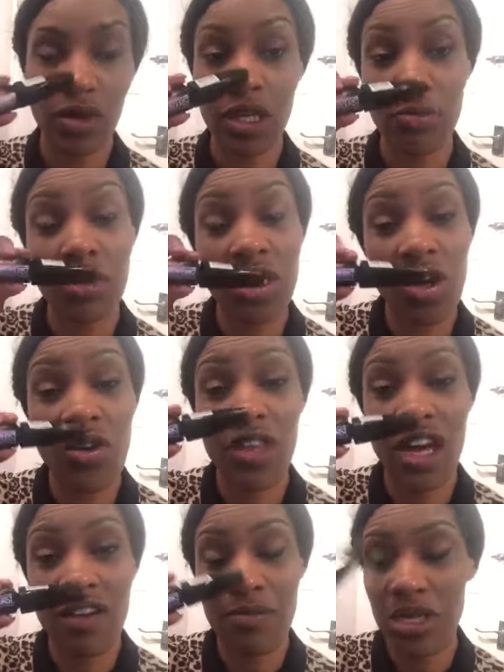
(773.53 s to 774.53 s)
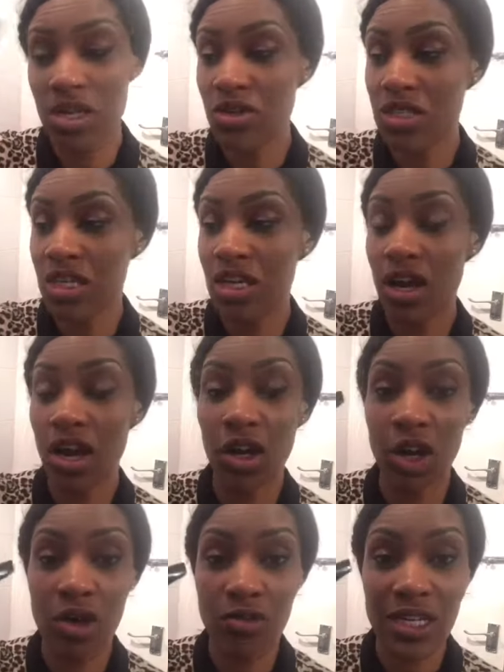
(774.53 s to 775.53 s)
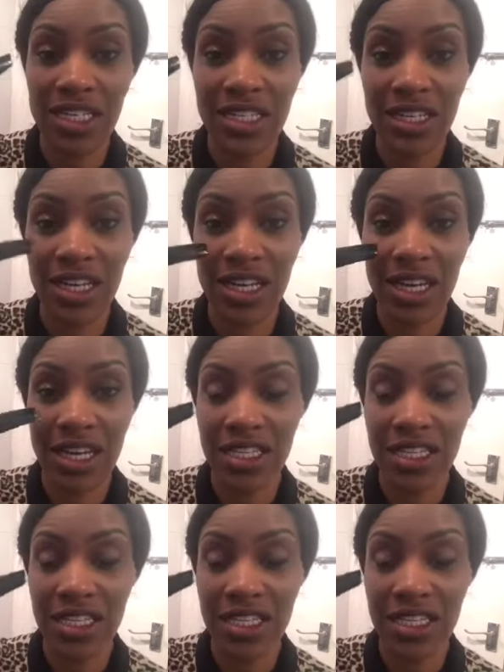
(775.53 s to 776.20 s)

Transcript: and the mascara that I've been using a lot recently,